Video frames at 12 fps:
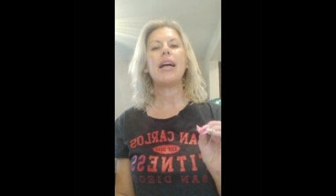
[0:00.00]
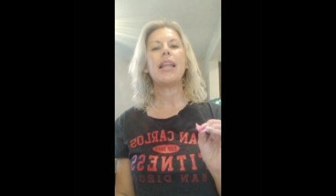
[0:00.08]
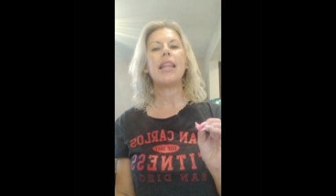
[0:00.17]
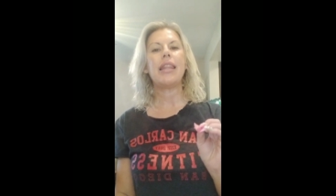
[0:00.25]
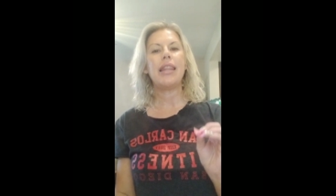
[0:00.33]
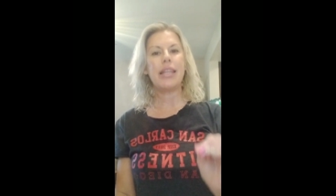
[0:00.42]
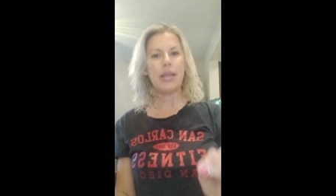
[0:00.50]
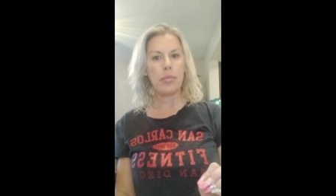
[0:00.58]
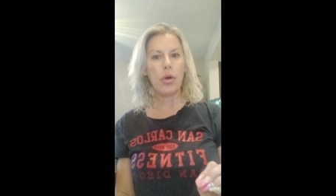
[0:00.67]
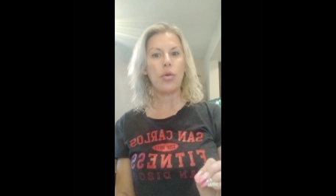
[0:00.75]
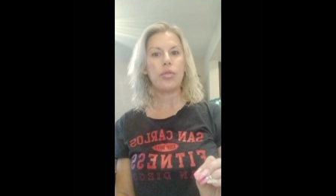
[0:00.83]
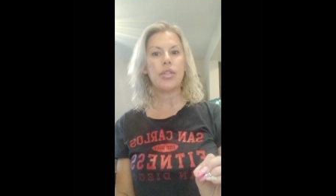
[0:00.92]
the
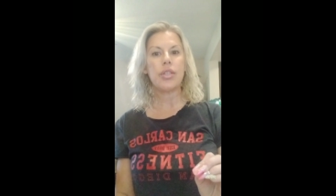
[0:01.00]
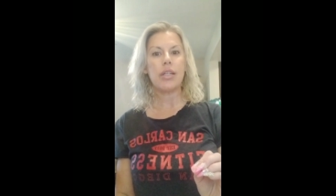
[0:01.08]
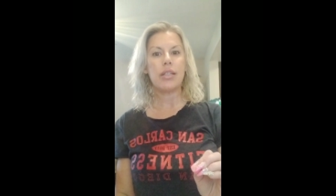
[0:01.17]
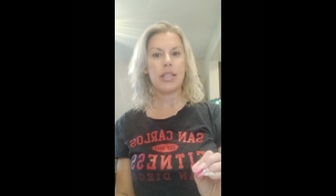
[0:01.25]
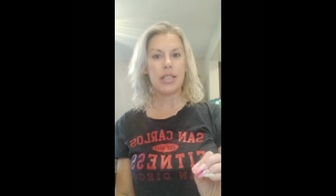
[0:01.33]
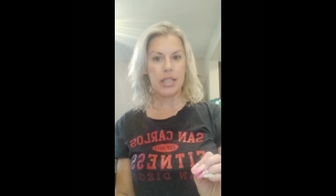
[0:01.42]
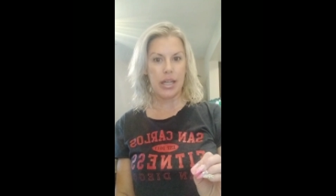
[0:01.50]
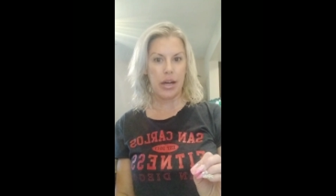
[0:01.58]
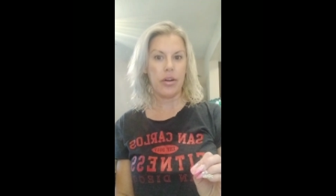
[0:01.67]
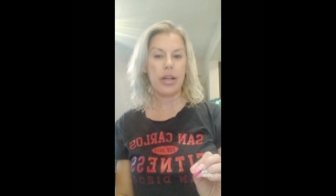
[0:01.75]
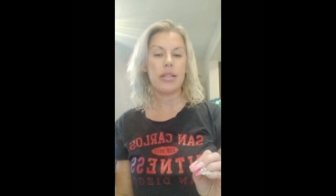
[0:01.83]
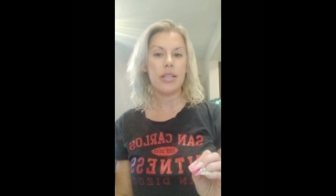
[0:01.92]
most
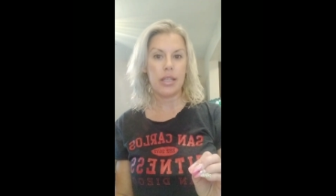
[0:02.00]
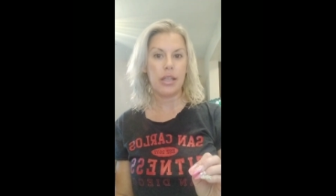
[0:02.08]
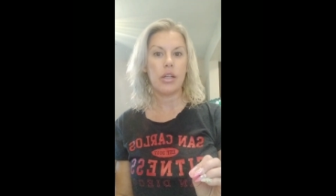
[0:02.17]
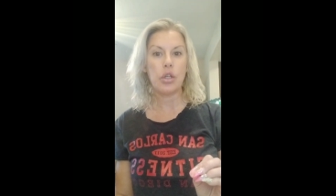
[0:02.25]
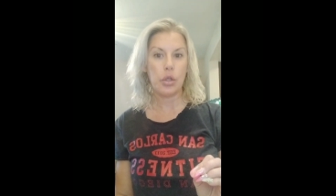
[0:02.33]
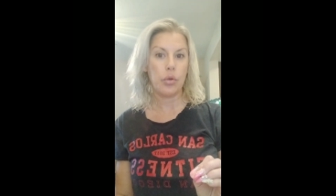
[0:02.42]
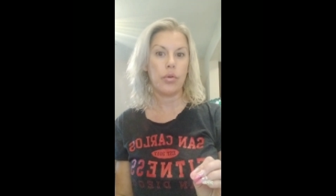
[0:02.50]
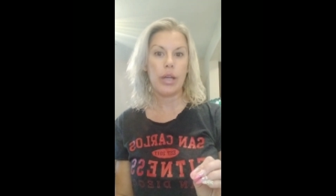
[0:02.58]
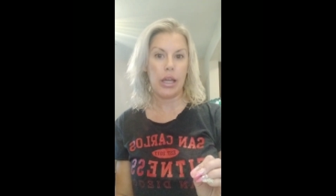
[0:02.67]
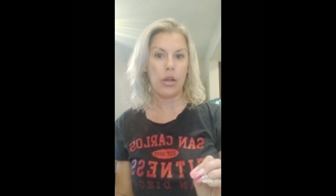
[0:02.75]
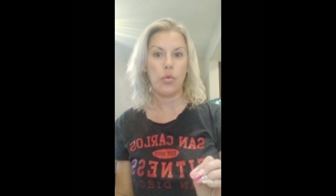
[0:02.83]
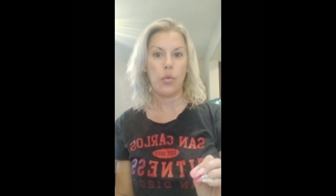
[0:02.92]
scariest thing that you
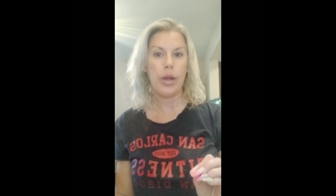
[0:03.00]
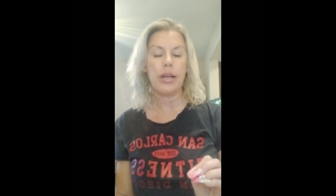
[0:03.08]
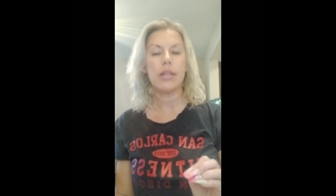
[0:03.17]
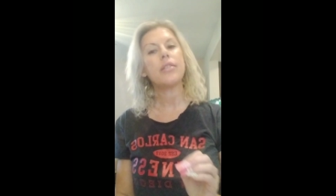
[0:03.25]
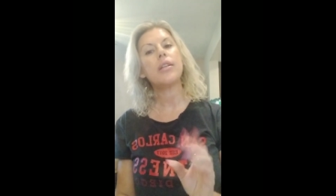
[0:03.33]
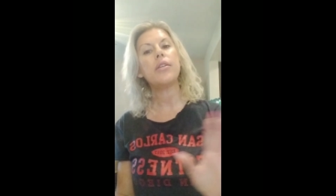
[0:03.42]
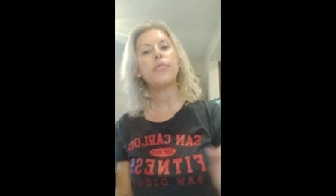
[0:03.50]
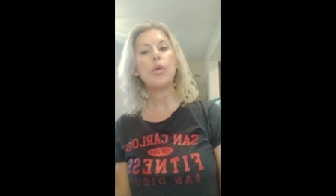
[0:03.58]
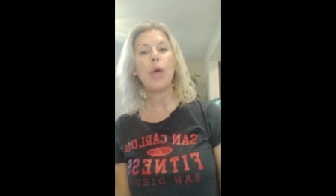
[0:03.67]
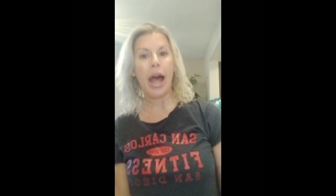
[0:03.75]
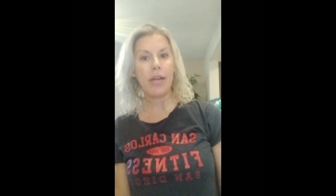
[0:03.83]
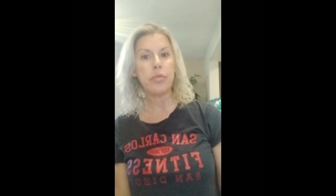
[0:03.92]
can witness. And if
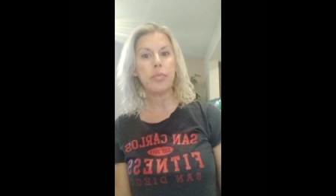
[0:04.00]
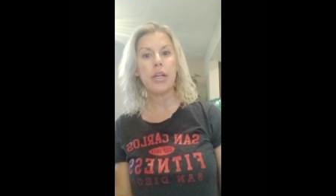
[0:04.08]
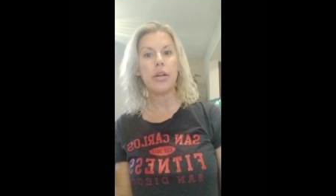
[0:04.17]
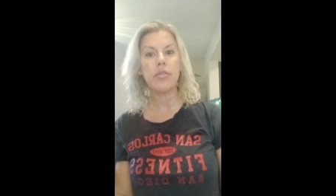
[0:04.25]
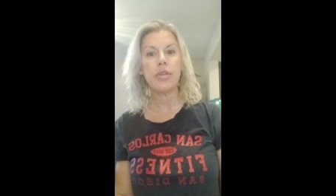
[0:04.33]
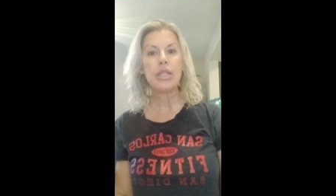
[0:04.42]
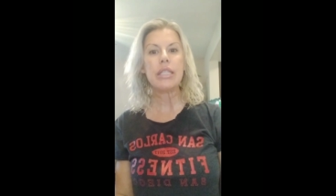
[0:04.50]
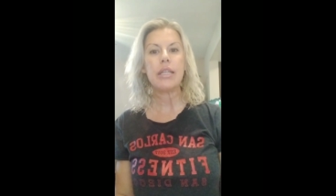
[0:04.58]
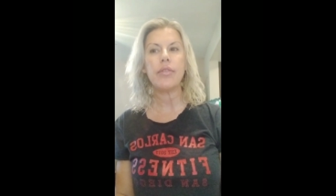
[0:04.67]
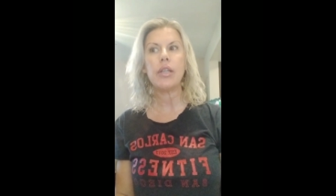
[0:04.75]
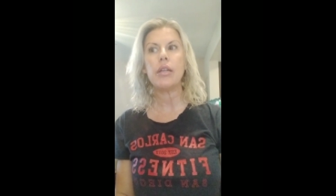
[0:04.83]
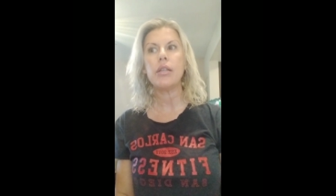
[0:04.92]
you haven't been on the
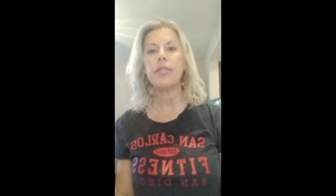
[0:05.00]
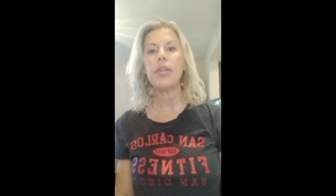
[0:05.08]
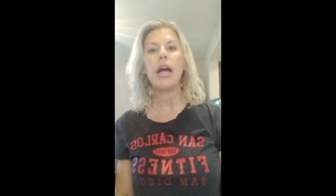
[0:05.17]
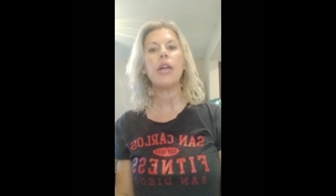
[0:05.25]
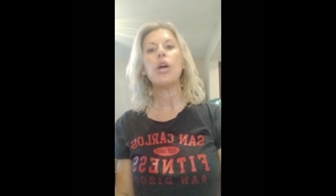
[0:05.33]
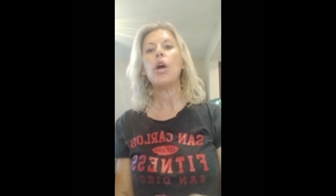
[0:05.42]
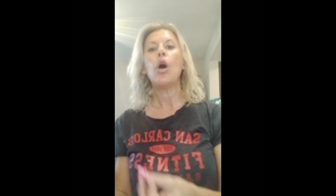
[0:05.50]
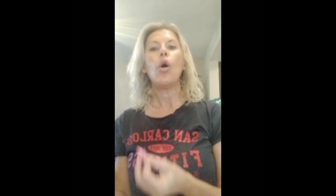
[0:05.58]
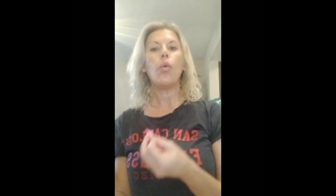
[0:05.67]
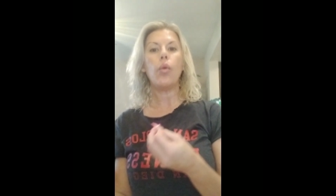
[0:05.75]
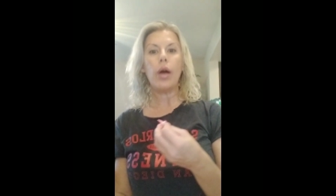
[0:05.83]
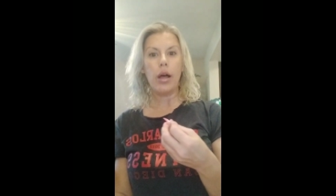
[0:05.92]
receiving end of that,
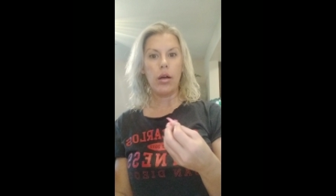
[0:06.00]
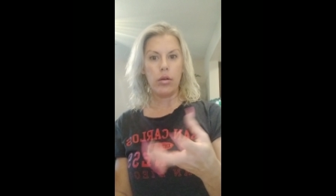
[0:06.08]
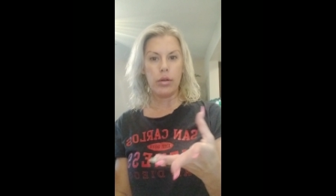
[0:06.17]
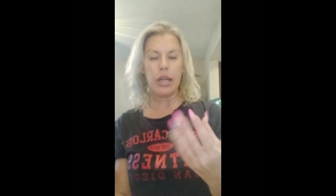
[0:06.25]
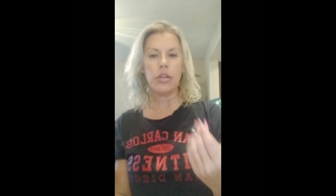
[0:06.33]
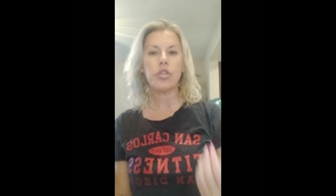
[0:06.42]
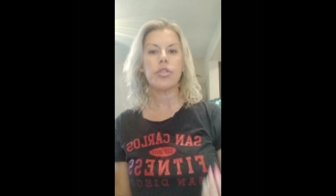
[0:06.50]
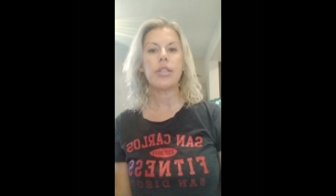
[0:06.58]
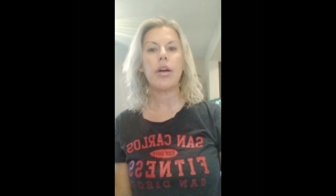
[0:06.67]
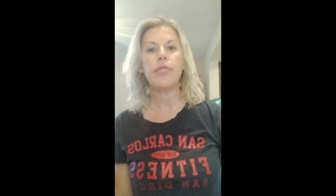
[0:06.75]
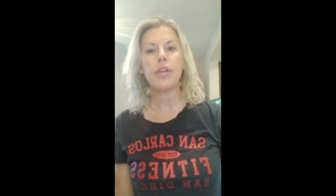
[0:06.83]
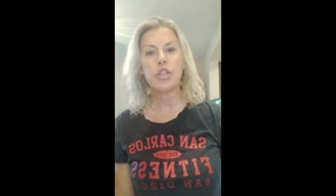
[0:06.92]
well, count
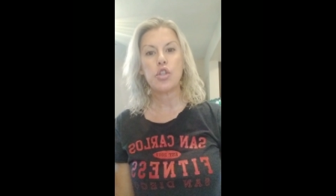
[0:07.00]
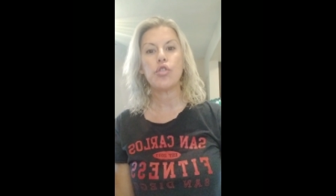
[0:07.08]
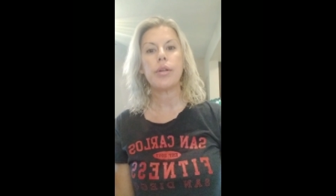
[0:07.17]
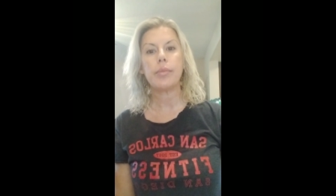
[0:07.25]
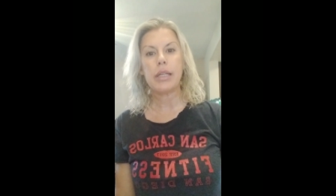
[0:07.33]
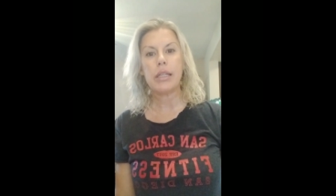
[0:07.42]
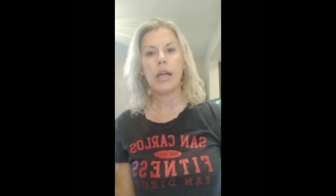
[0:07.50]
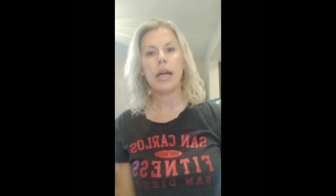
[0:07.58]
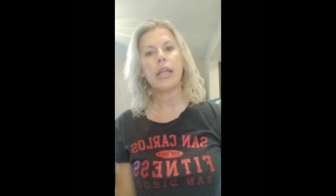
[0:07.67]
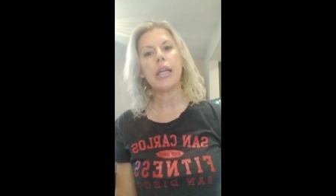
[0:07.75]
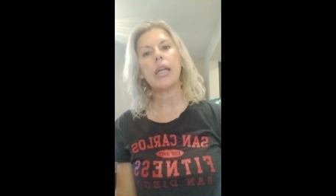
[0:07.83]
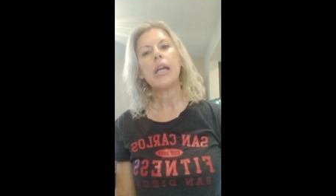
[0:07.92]
yourself extremely
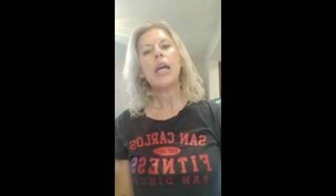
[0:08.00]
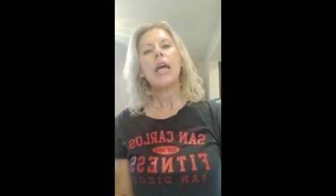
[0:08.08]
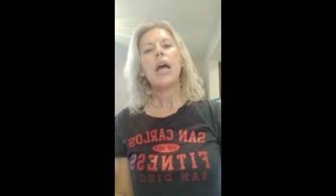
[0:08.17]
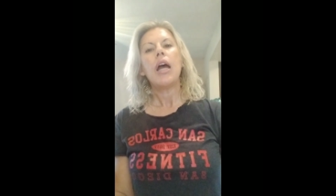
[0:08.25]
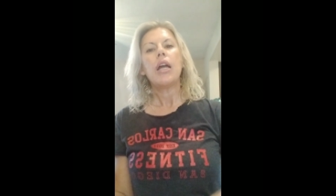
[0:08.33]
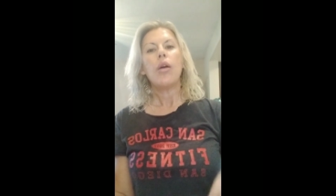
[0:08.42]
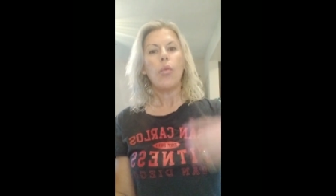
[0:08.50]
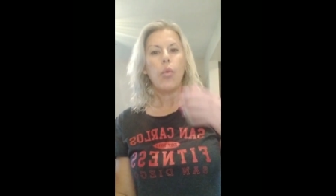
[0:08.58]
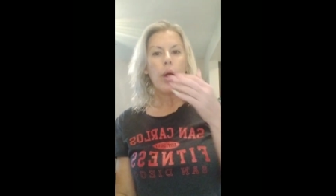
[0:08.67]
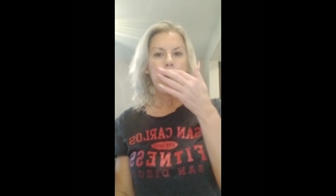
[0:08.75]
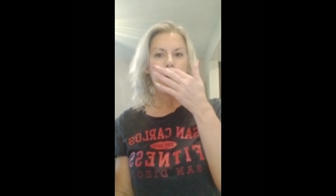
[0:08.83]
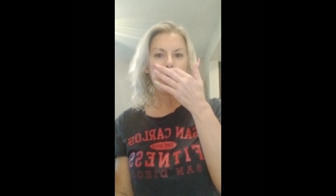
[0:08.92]
lucky.
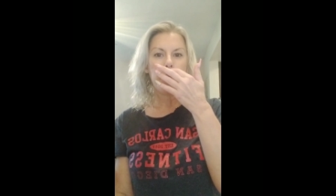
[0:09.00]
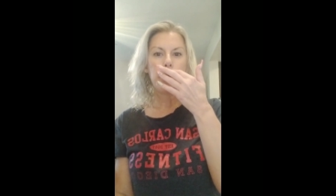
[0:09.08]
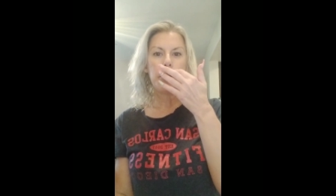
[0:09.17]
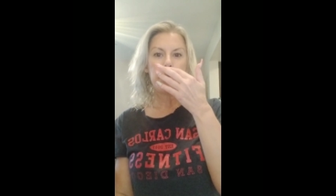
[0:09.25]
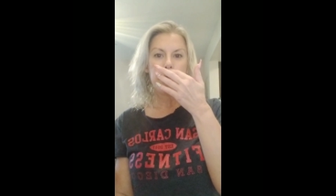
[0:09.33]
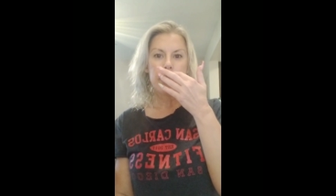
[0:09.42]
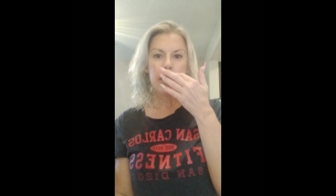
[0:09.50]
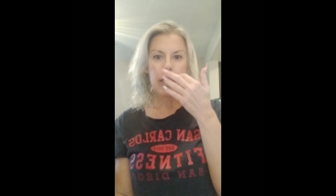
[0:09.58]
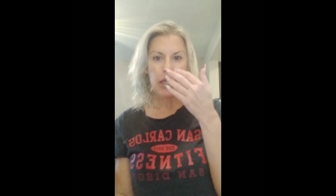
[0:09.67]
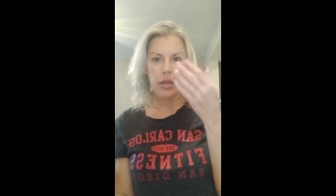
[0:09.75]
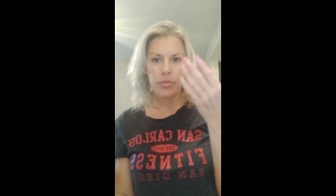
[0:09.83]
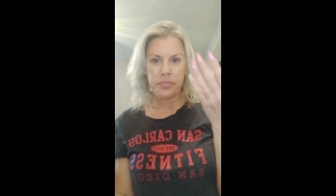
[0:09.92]
Whenever you
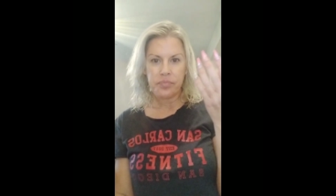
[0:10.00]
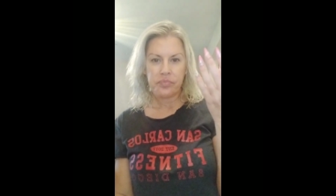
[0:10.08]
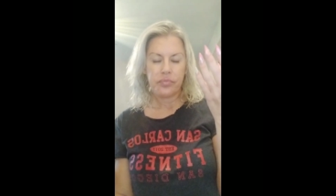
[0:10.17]
see